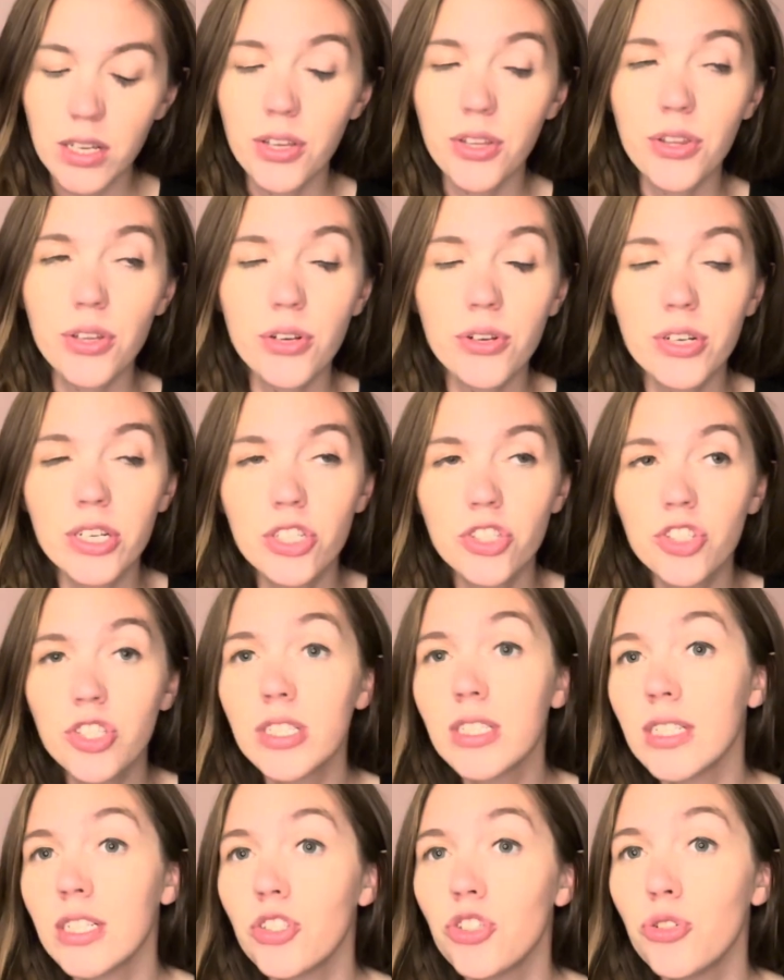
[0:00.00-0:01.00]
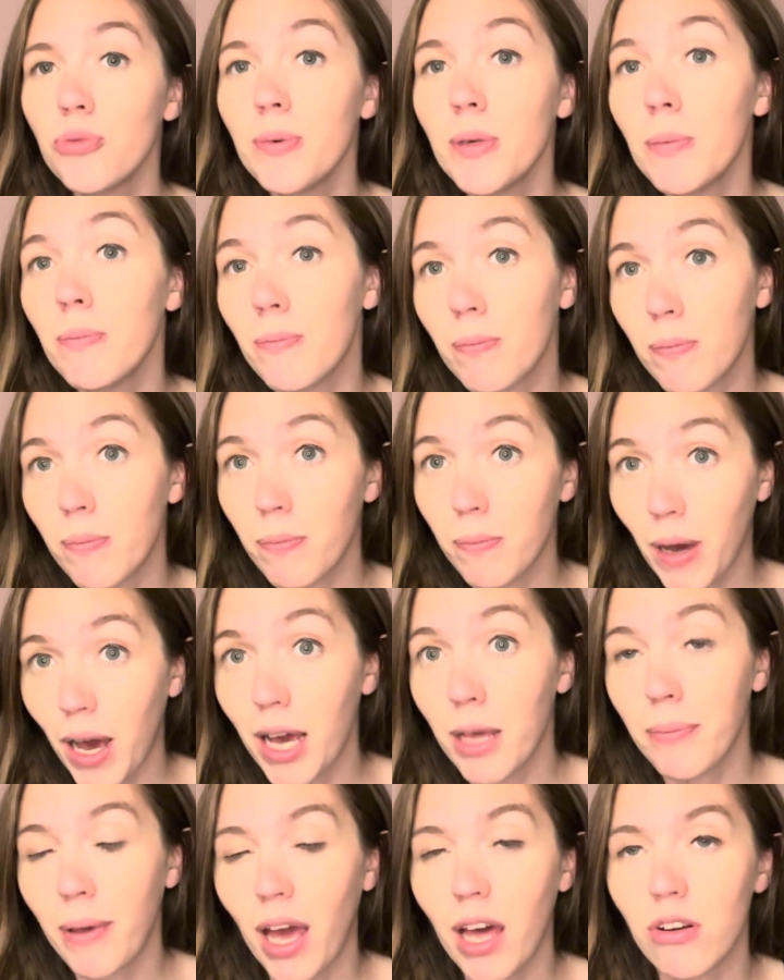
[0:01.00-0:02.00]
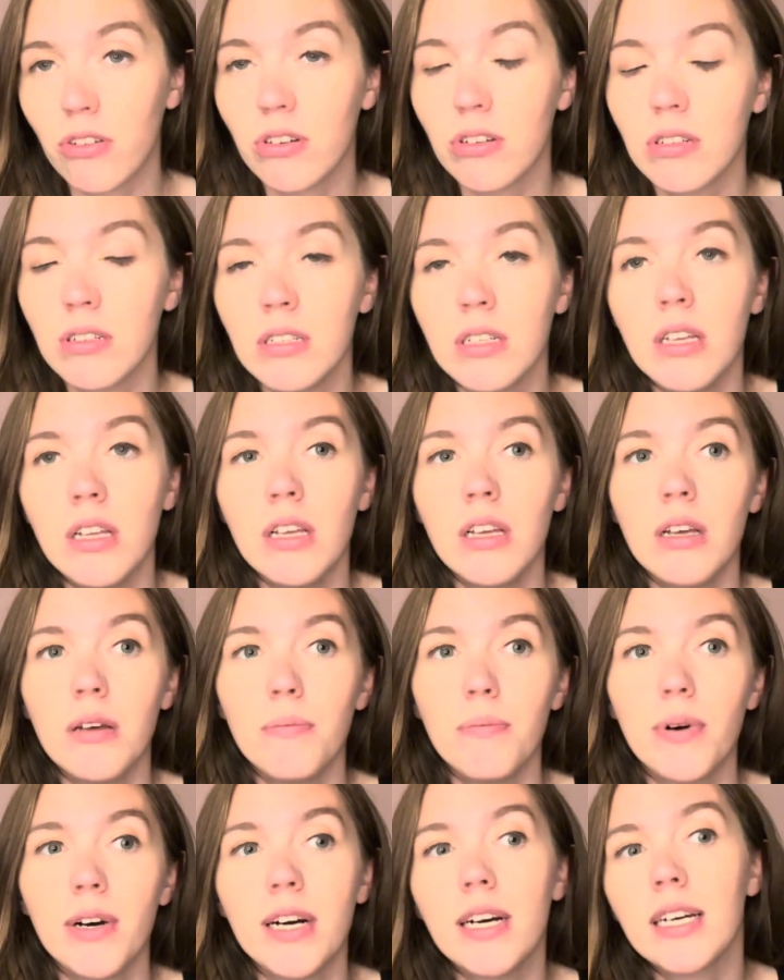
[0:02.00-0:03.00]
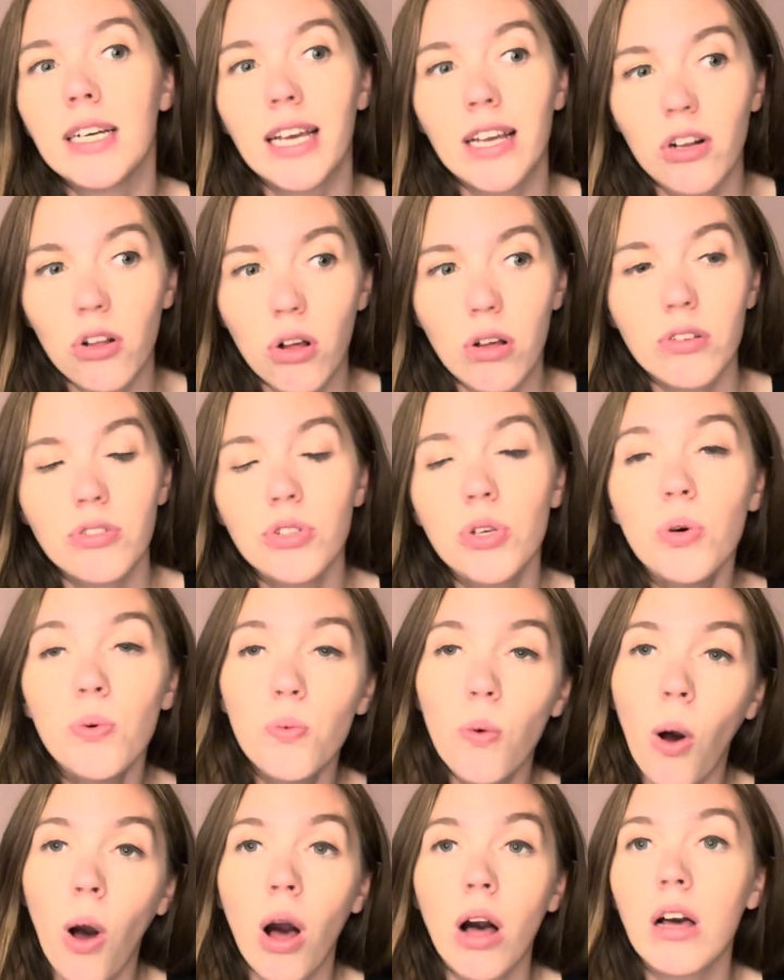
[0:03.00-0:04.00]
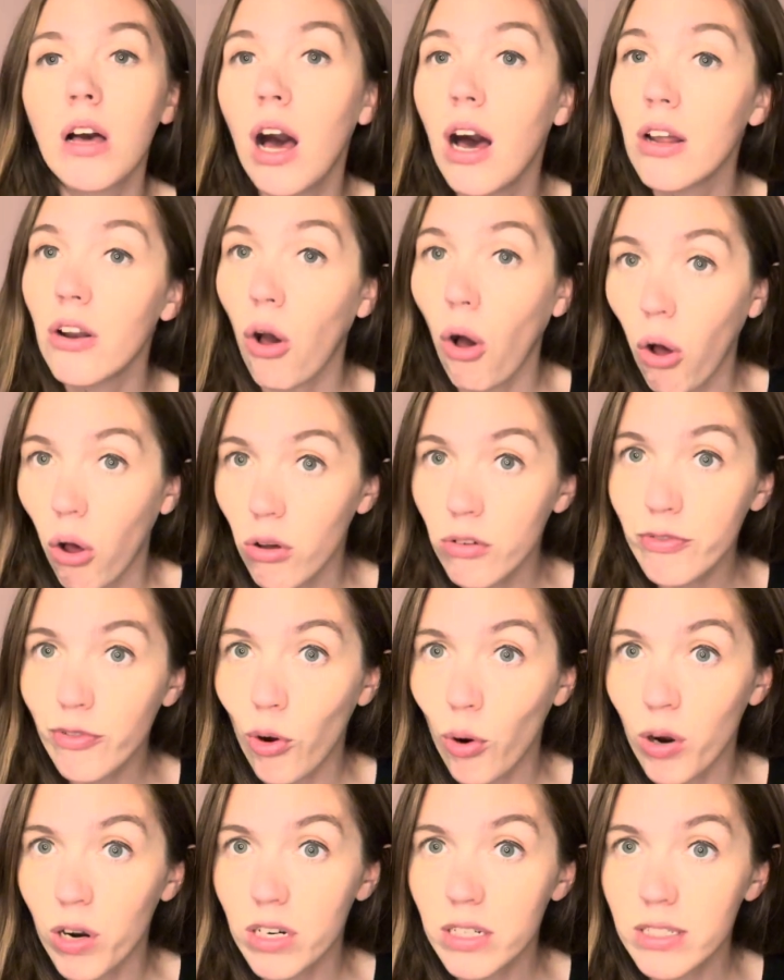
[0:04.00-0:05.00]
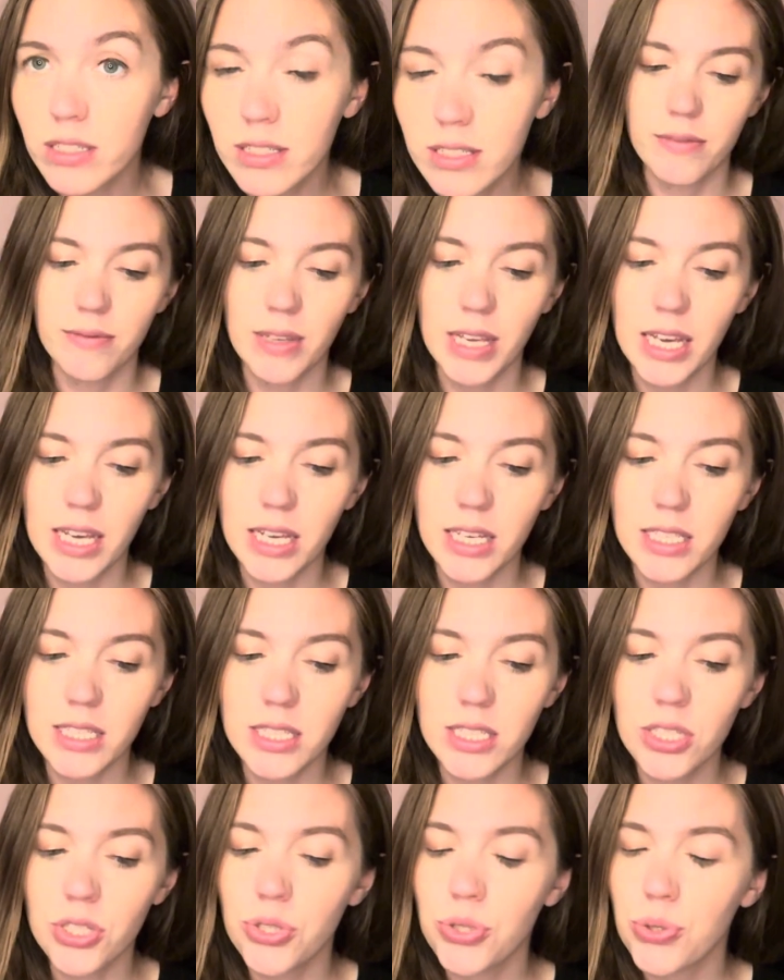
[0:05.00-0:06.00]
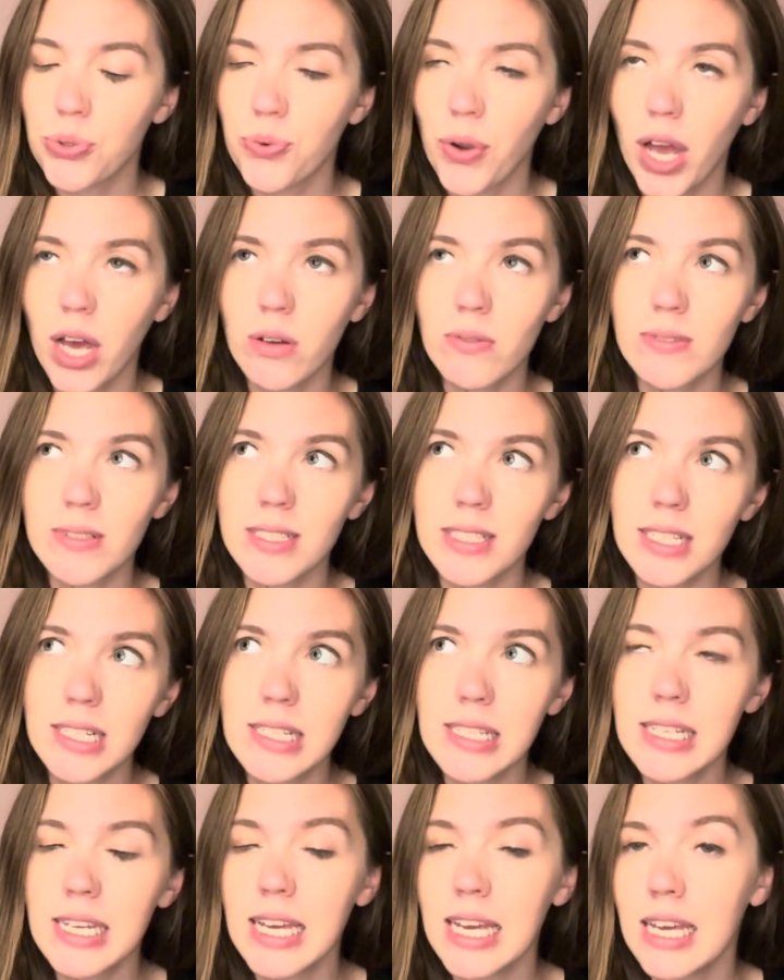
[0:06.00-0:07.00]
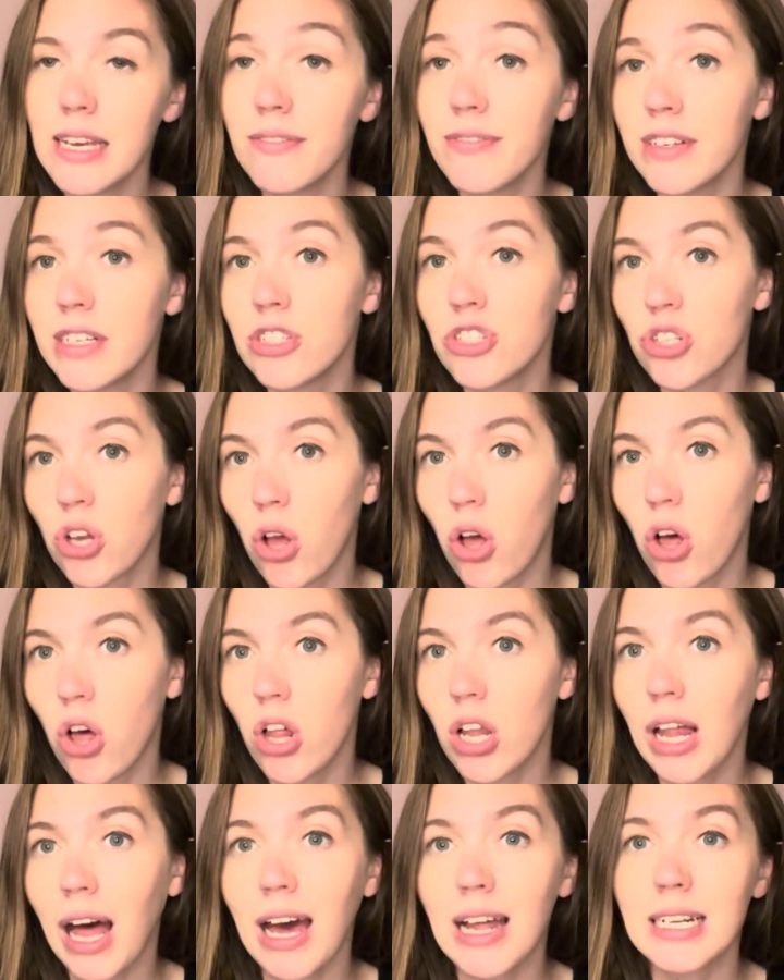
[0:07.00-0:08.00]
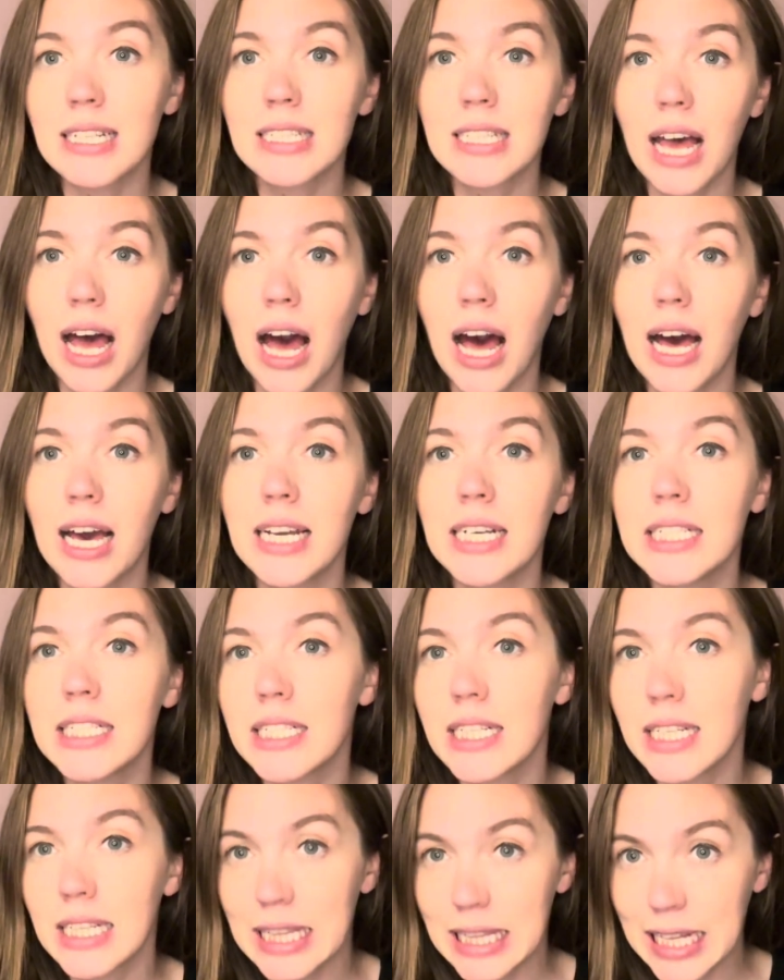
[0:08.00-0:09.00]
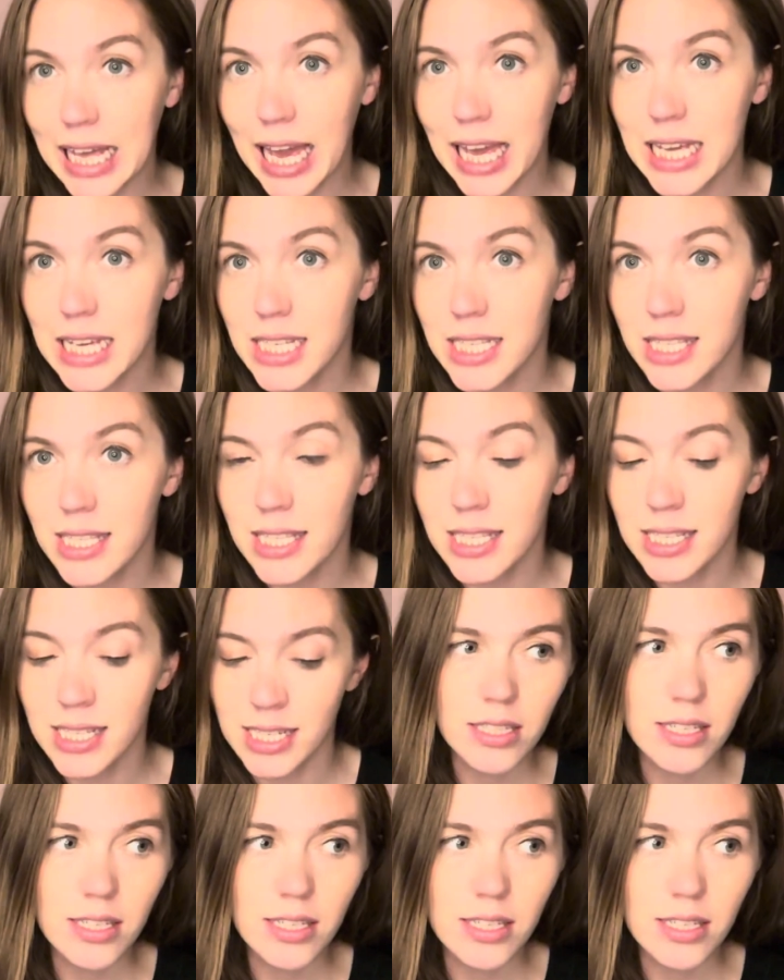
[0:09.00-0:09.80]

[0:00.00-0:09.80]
The creature is said to be bipedal, but can also walk on all fours and is around 6 to 8 feet tall on its hind legs.